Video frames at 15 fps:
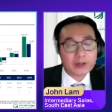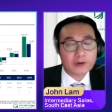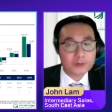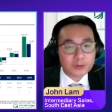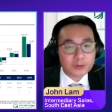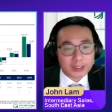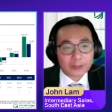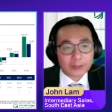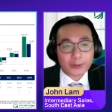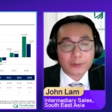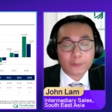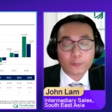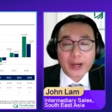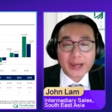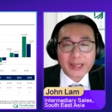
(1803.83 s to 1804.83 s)
of today, right?
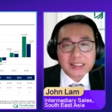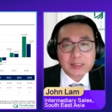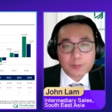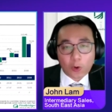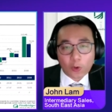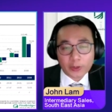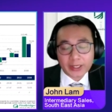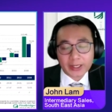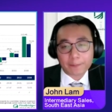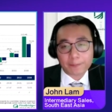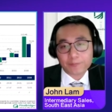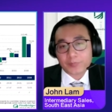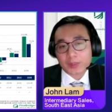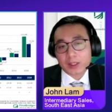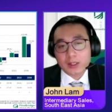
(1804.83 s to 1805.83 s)
Why small cap?
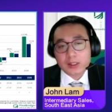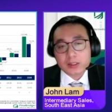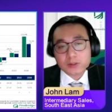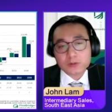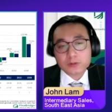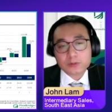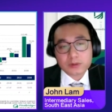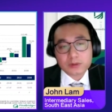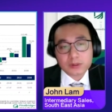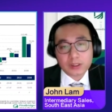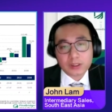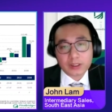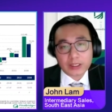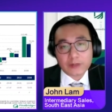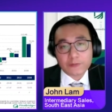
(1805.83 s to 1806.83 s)
So
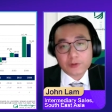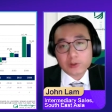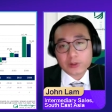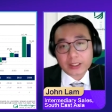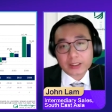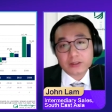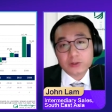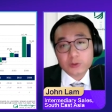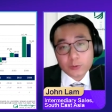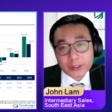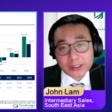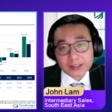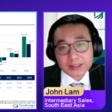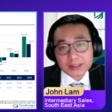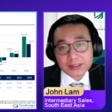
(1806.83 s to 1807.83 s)
if you look at the two
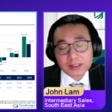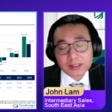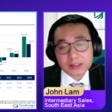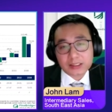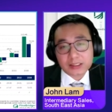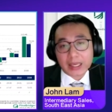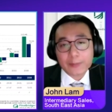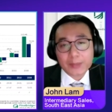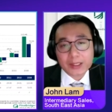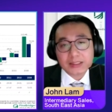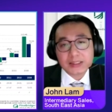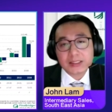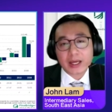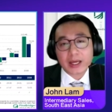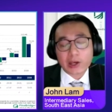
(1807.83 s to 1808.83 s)
indices, the
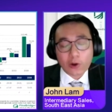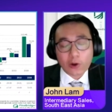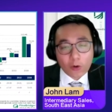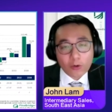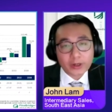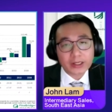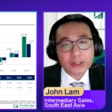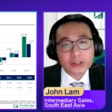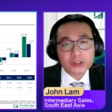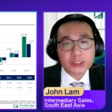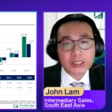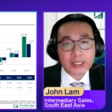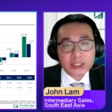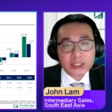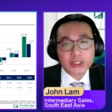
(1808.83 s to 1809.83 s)
MSCI All Country
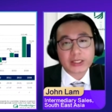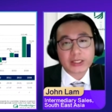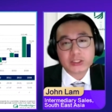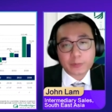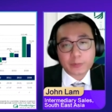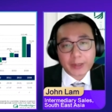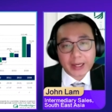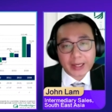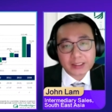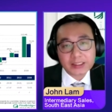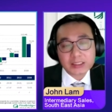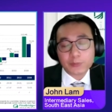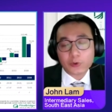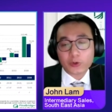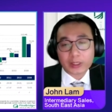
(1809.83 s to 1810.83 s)
Asia ex Japan
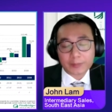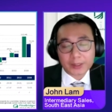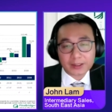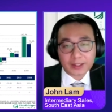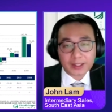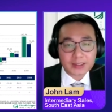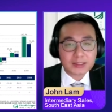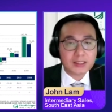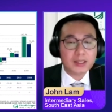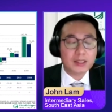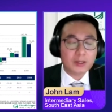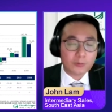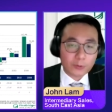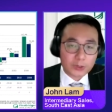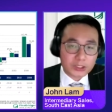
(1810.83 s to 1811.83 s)
Small Cap Index,
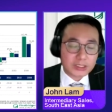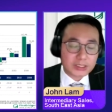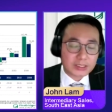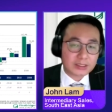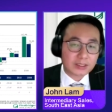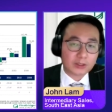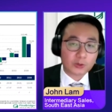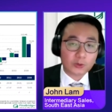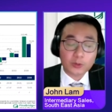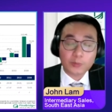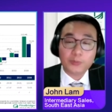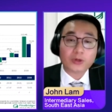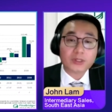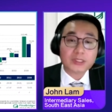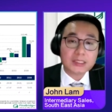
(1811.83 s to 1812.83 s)
which is a good
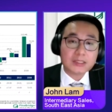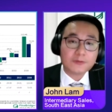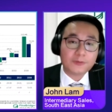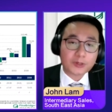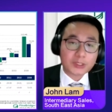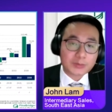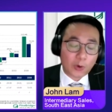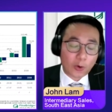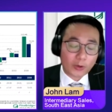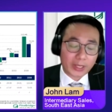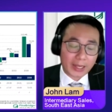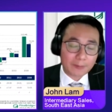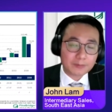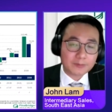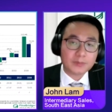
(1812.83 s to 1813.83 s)
proxy for small
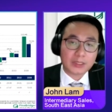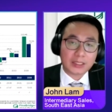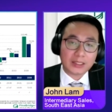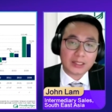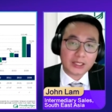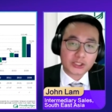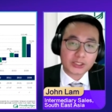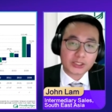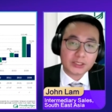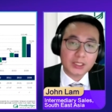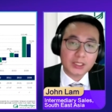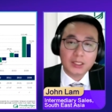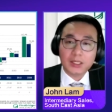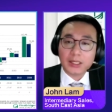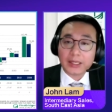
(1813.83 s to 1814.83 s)
cap in Asia,
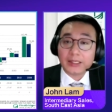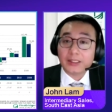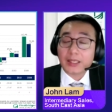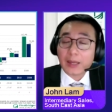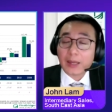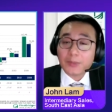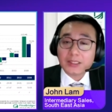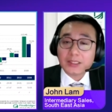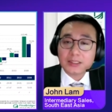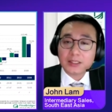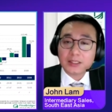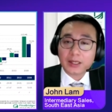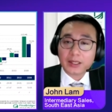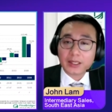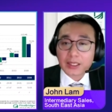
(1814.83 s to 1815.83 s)
and the
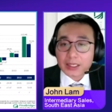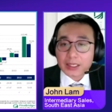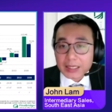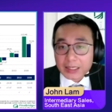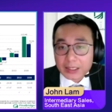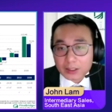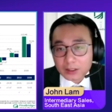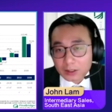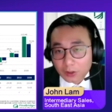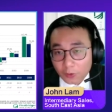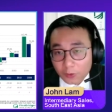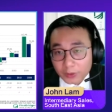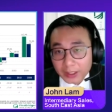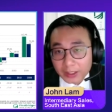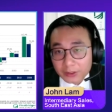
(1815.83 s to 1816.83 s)
MSCI
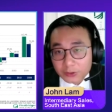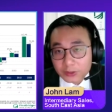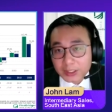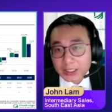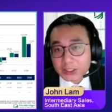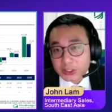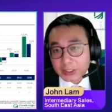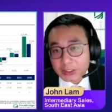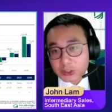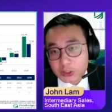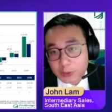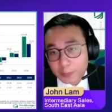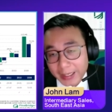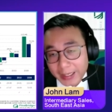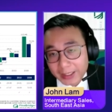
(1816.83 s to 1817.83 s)
all-country Asia
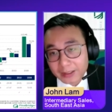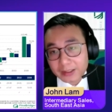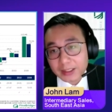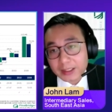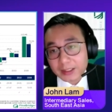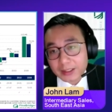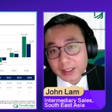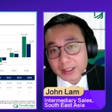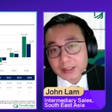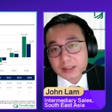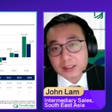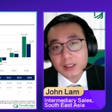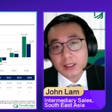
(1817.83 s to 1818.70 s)
Japan index